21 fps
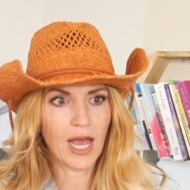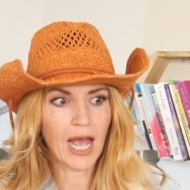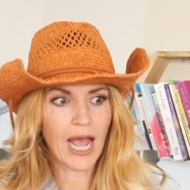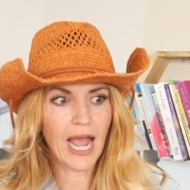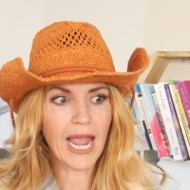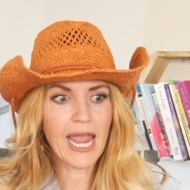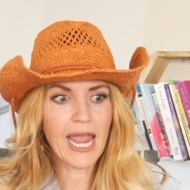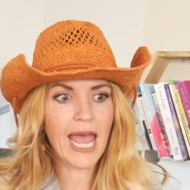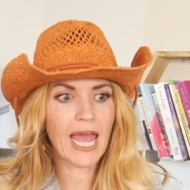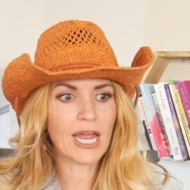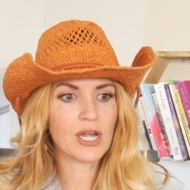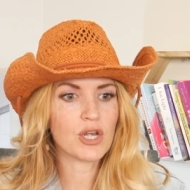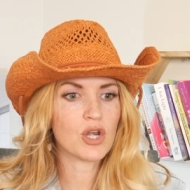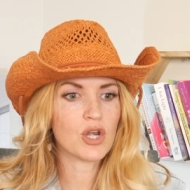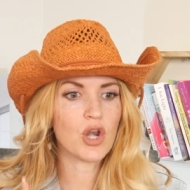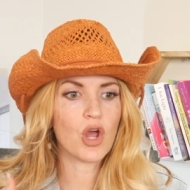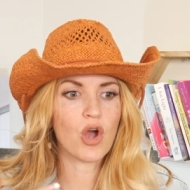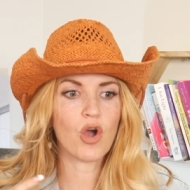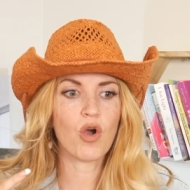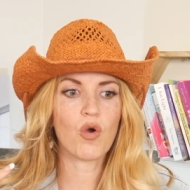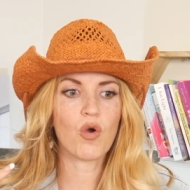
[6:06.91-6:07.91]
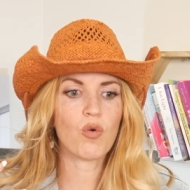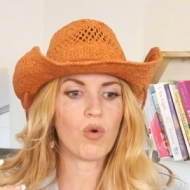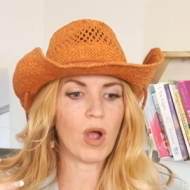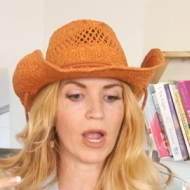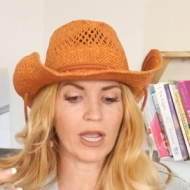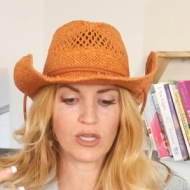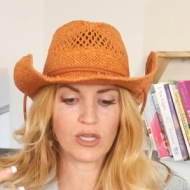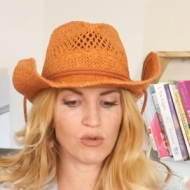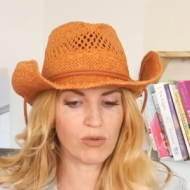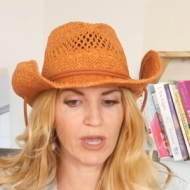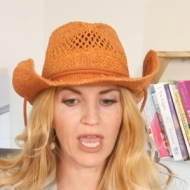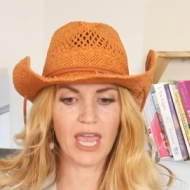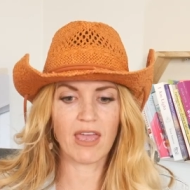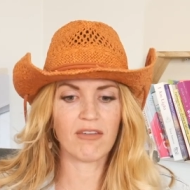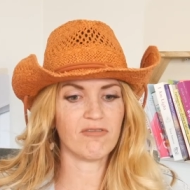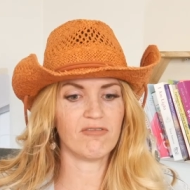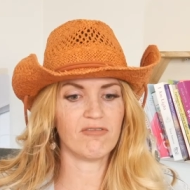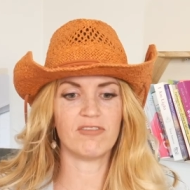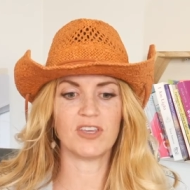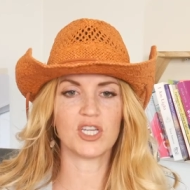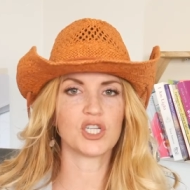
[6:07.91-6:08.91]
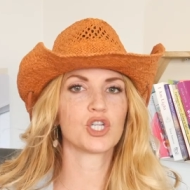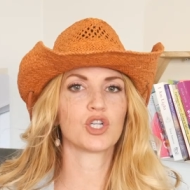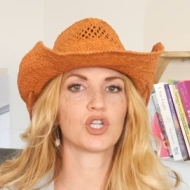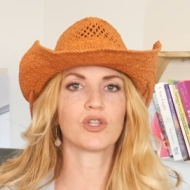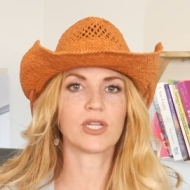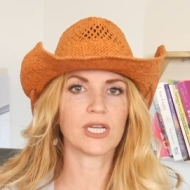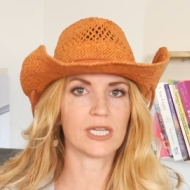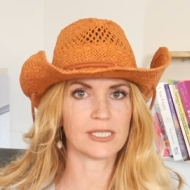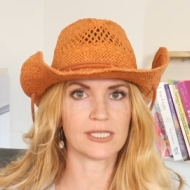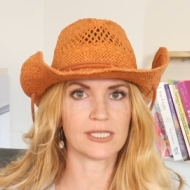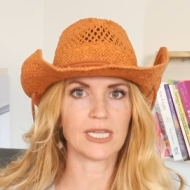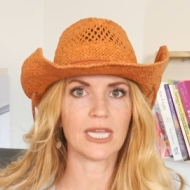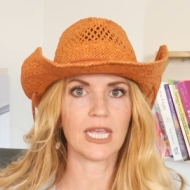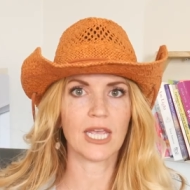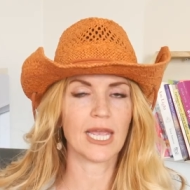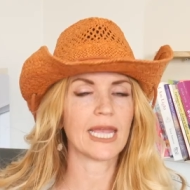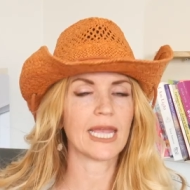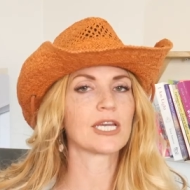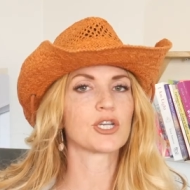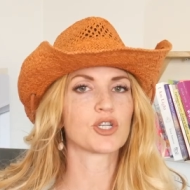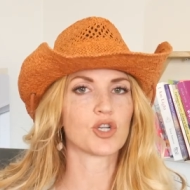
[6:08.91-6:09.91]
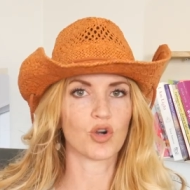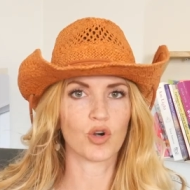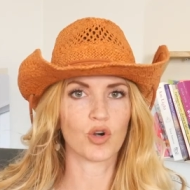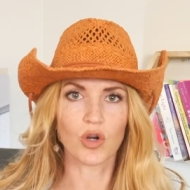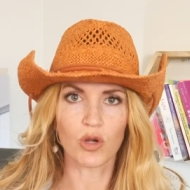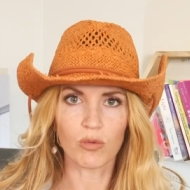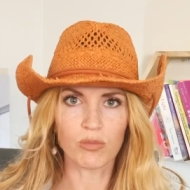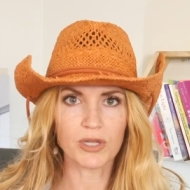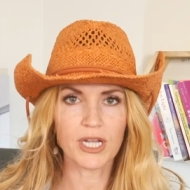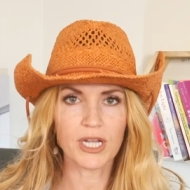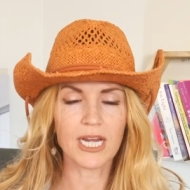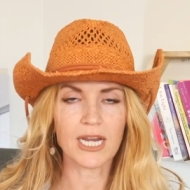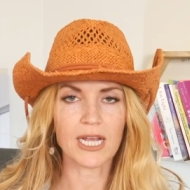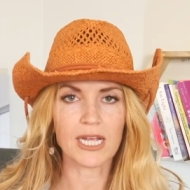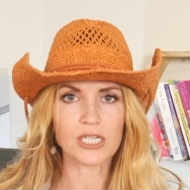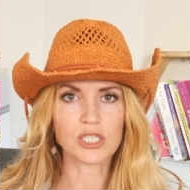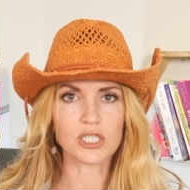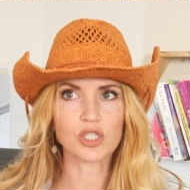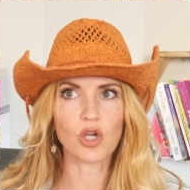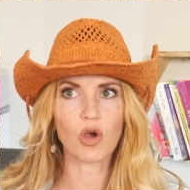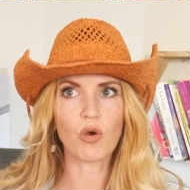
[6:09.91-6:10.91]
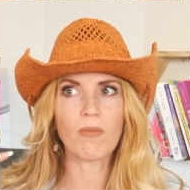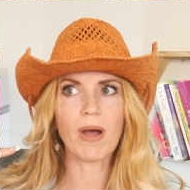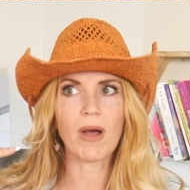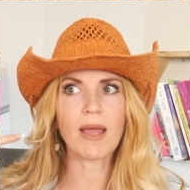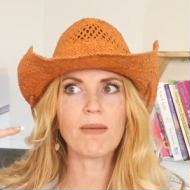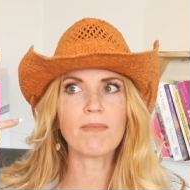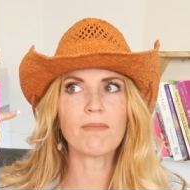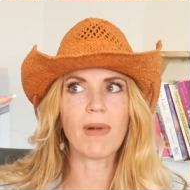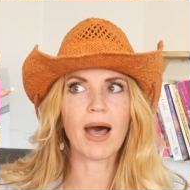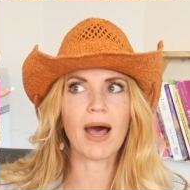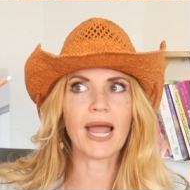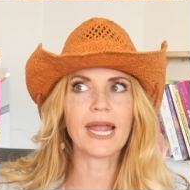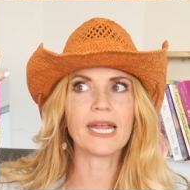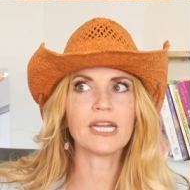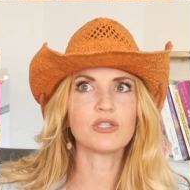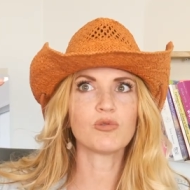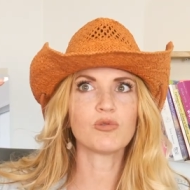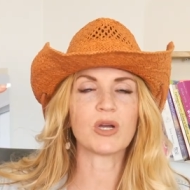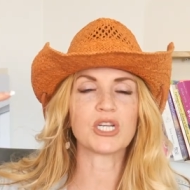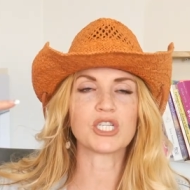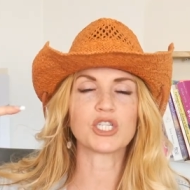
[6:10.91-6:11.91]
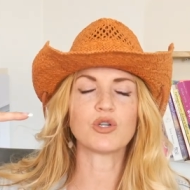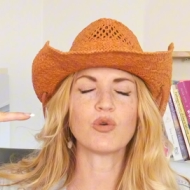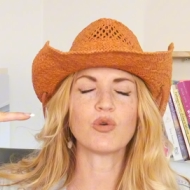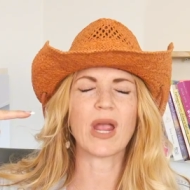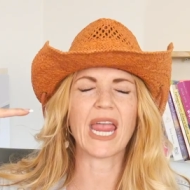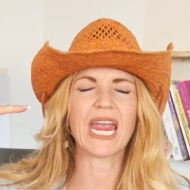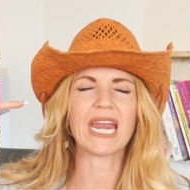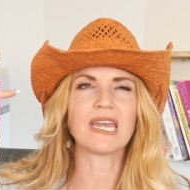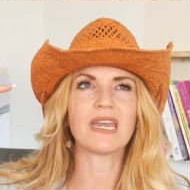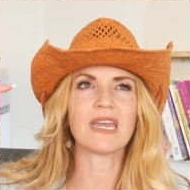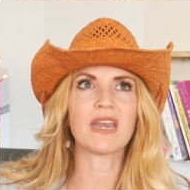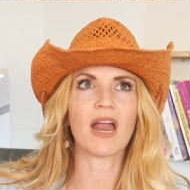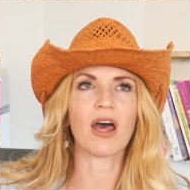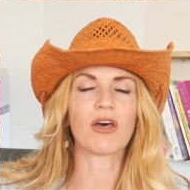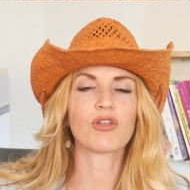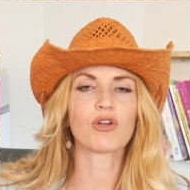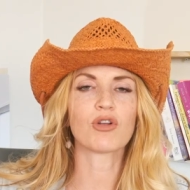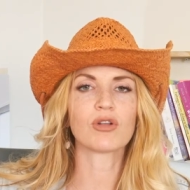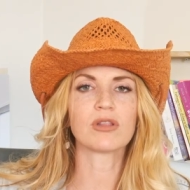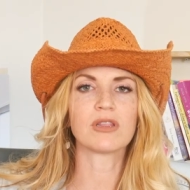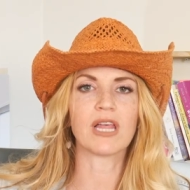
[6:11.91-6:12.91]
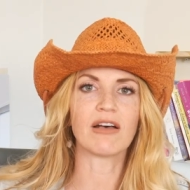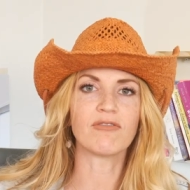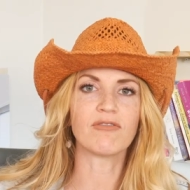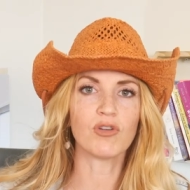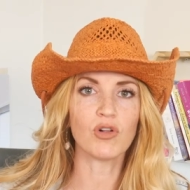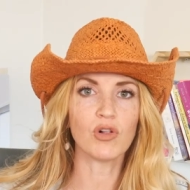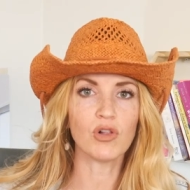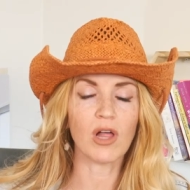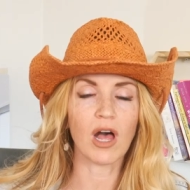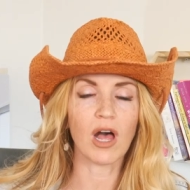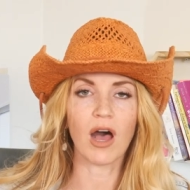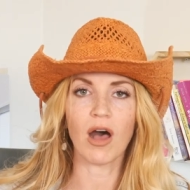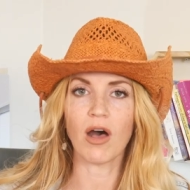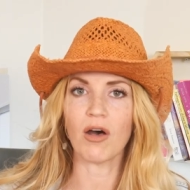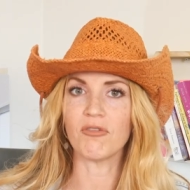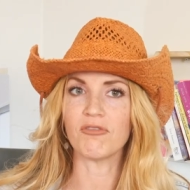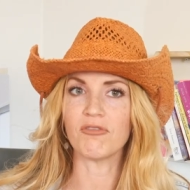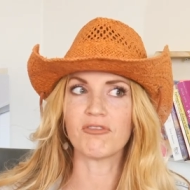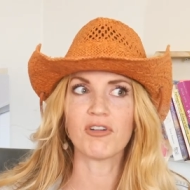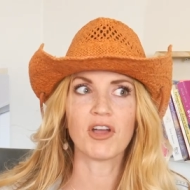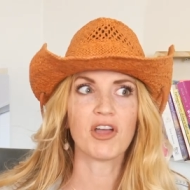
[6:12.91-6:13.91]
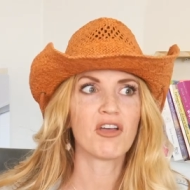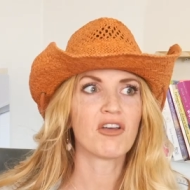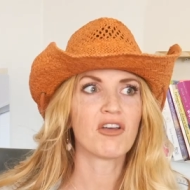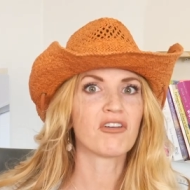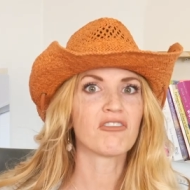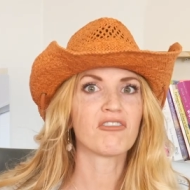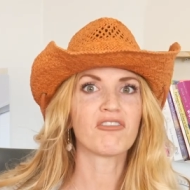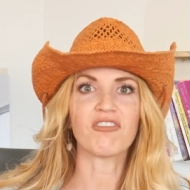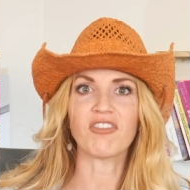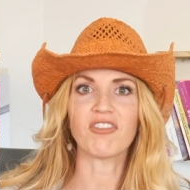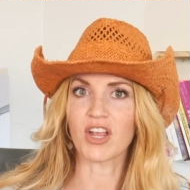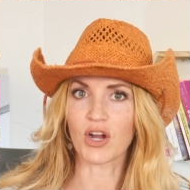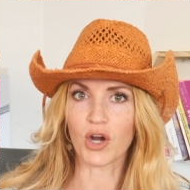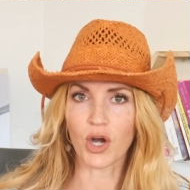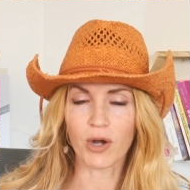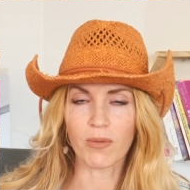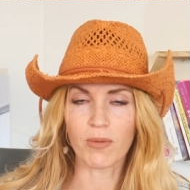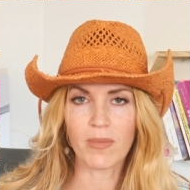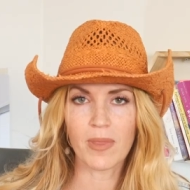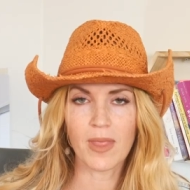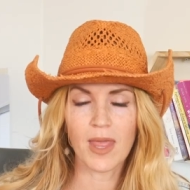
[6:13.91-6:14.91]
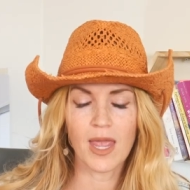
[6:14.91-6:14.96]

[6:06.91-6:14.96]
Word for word: I had no, you can't visually see internal bleeding. So my mind went to another level of fear.